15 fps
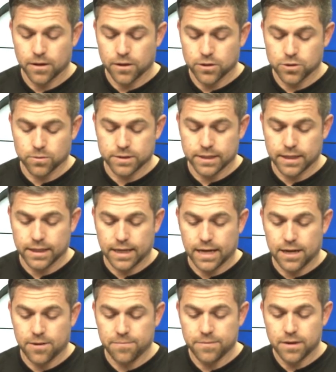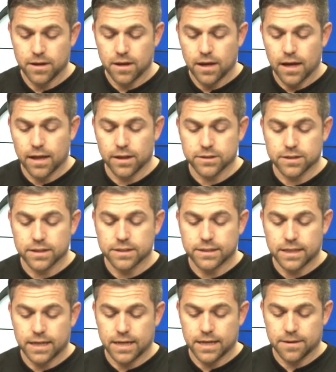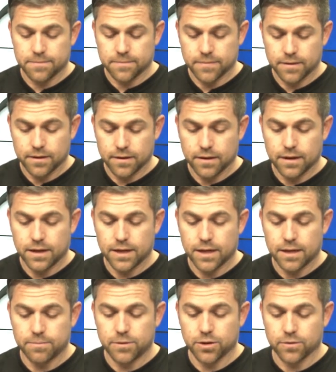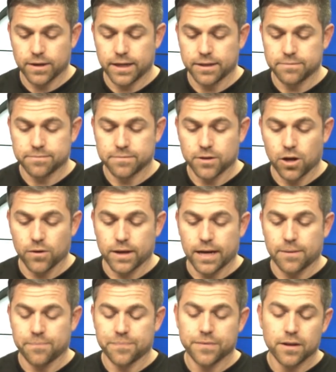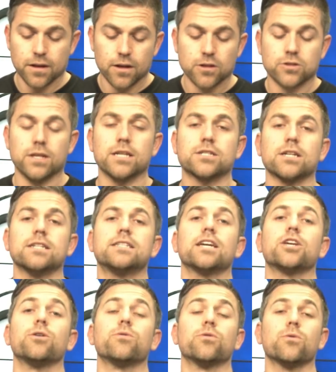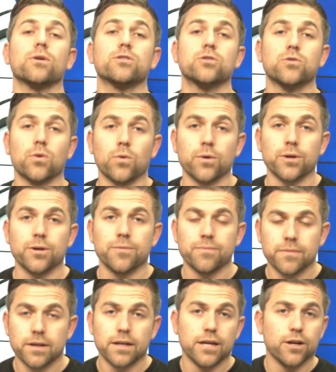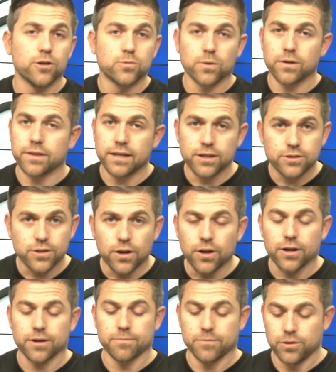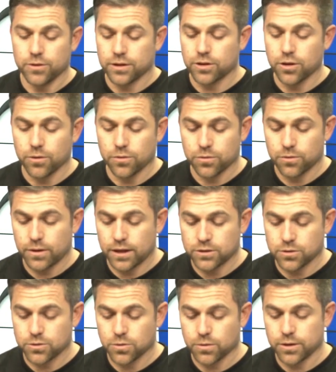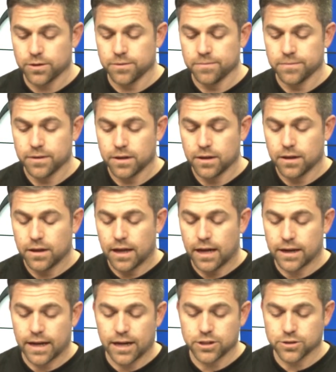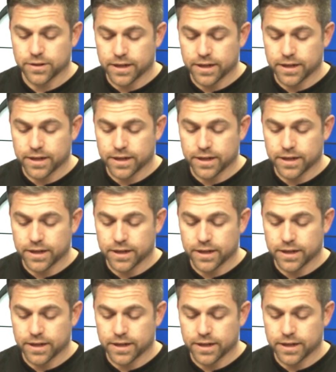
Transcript: So we'll say allow, and it's going to say you're in. Okay, so then it's going to take you through a tutorial. Here's where things are. You can go through that tutorial, how to add your